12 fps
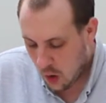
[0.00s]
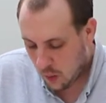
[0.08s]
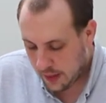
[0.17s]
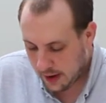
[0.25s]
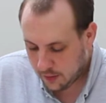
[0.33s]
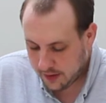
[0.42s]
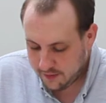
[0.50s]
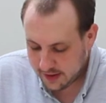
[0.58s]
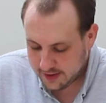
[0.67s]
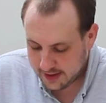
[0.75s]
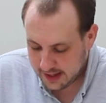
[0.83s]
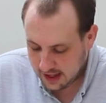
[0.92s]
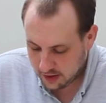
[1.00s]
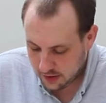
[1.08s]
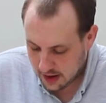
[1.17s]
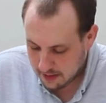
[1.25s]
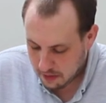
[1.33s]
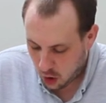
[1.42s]
Without even seeing
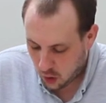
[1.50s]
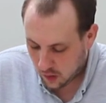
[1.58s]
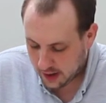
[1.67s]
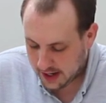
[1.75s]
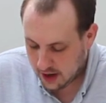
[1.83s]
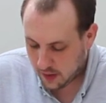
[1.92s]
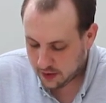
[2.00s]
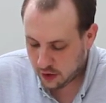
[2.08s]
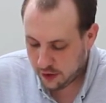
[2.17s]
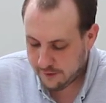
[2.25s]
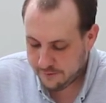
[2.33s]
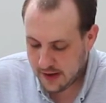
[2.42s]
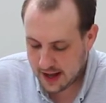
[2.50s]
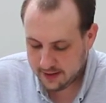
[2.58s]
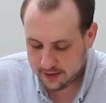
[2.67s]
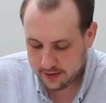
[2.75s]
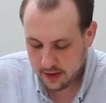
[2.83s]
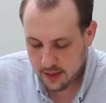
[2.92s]
them or hearing their
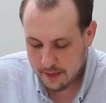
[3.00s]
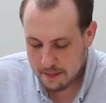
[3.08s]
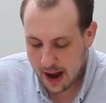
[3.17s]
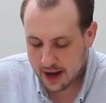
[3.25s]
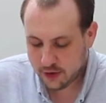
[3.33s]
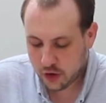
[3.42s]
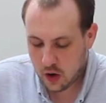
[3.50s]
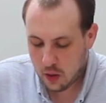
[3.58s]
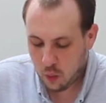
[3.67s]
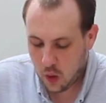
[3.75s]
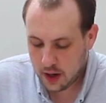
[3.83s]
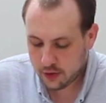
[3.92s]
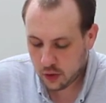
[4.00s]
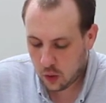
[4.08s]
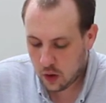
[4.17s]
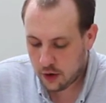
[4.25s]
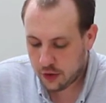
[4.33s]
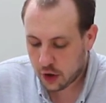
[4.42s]
defense, the master at once
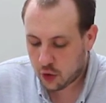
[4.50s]
ordered the